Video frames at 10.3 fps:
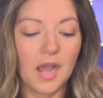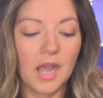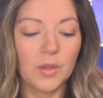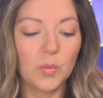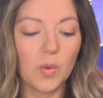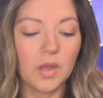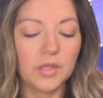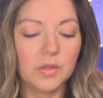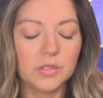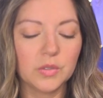I want
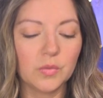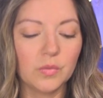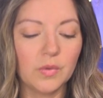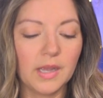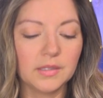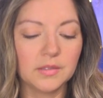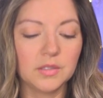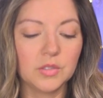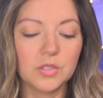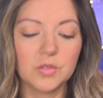you to rest
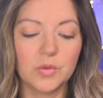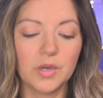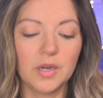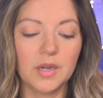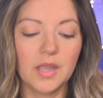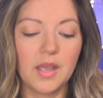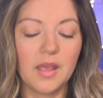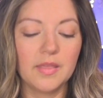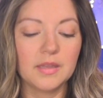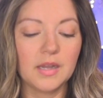assured
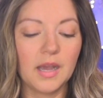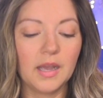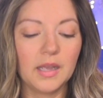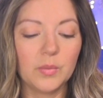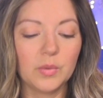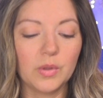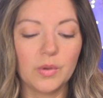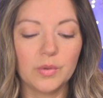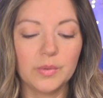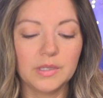that I will
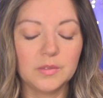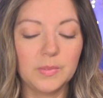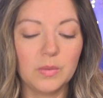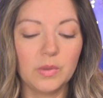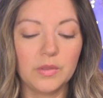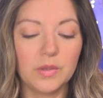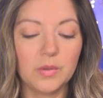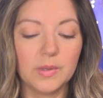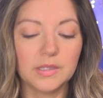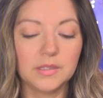always be with
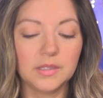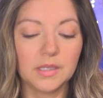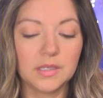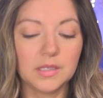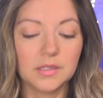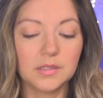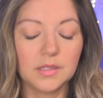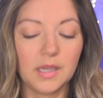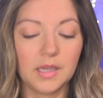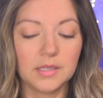you in sickness
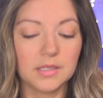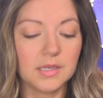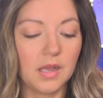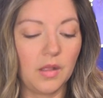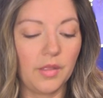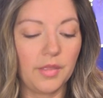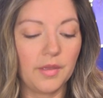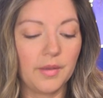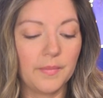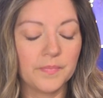and in health.
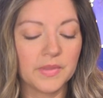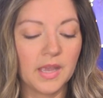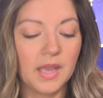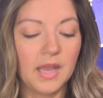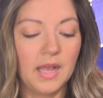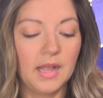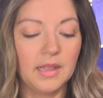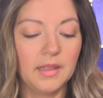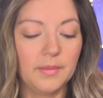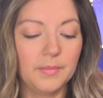
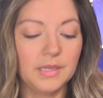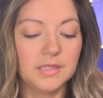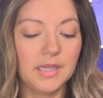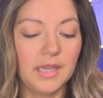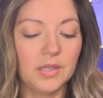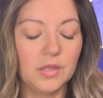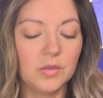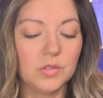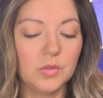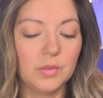Let me take
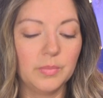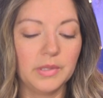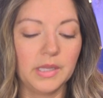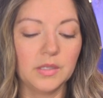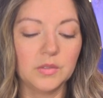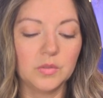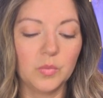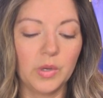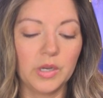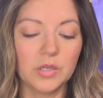you to a place
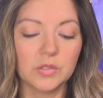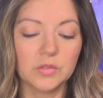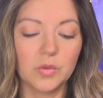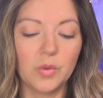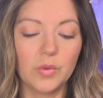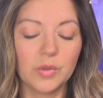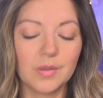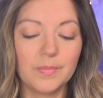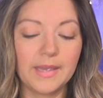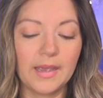where your soul
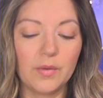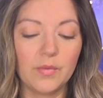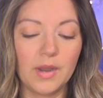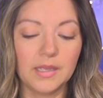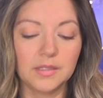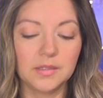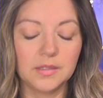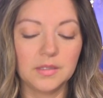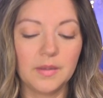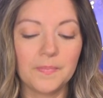can be at rest.